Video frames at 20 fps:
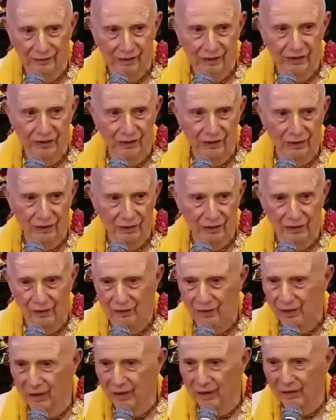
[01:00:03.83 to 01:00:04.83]
which is
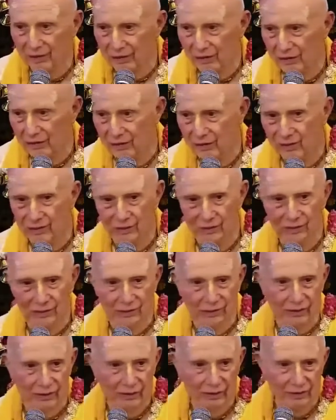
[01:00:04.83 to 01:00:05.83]
their relationship
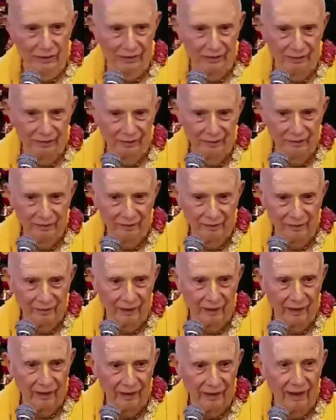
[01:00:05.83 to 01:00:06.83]
with Krishna.
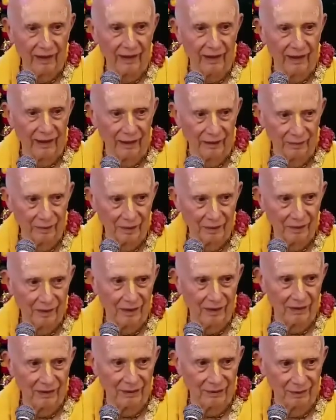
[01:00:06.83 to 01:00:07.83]
Then they can be
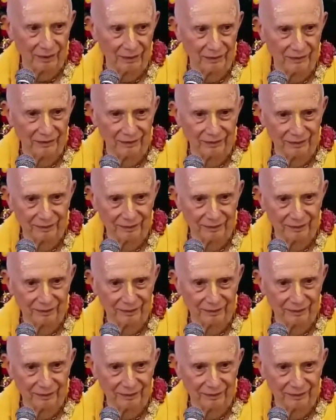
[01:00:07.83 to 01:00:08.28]
peaceful.